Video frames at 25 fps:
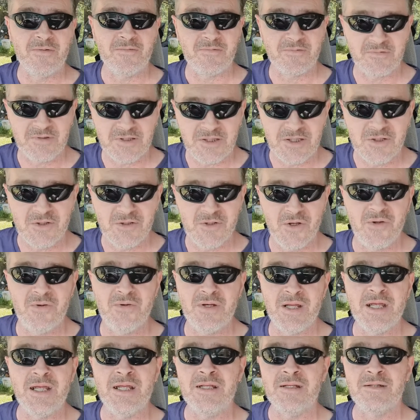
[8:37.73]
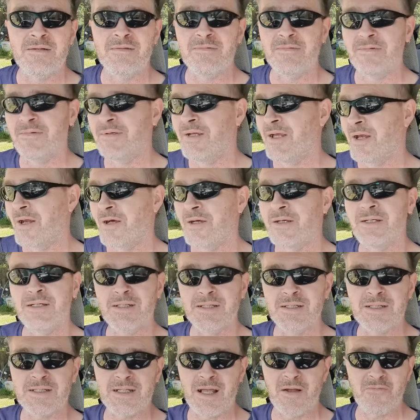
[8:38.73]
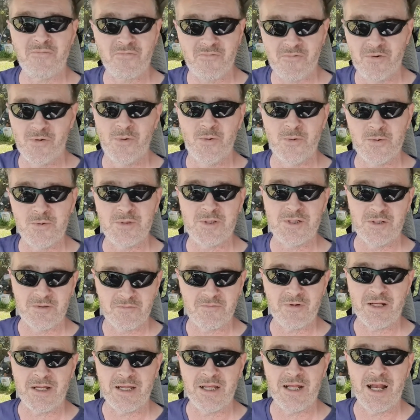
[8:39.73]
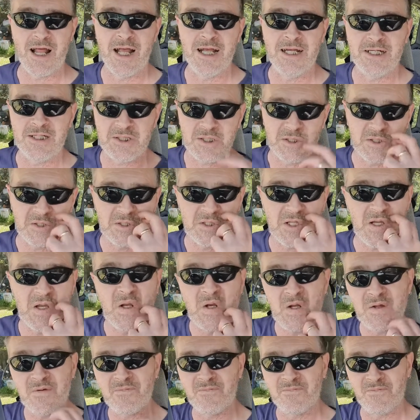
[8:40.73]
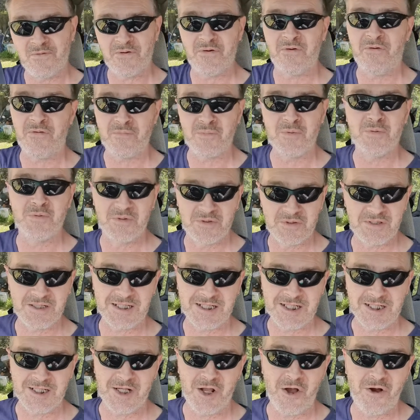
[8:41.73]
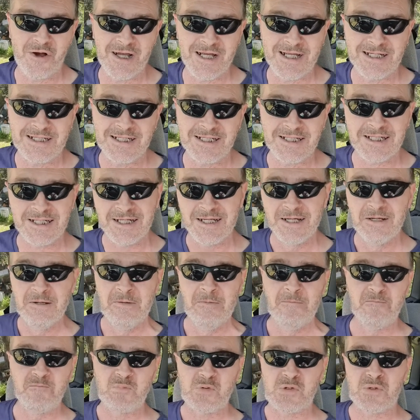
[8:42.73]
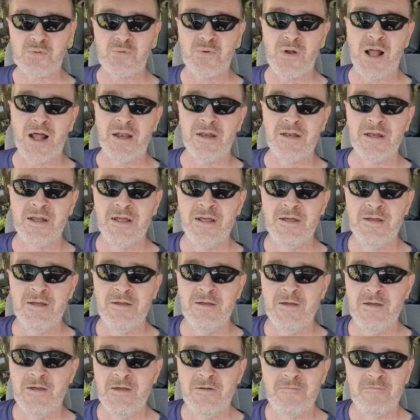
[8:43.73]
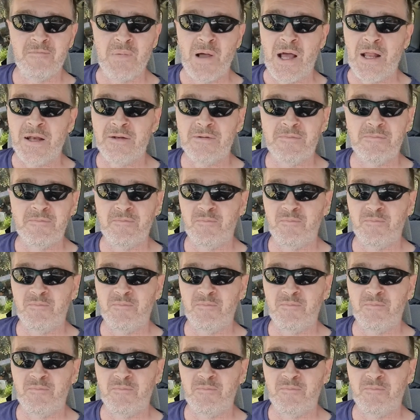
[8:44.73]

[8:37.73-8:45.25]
You do need, you know, some rules and regulations in a variable society to run. But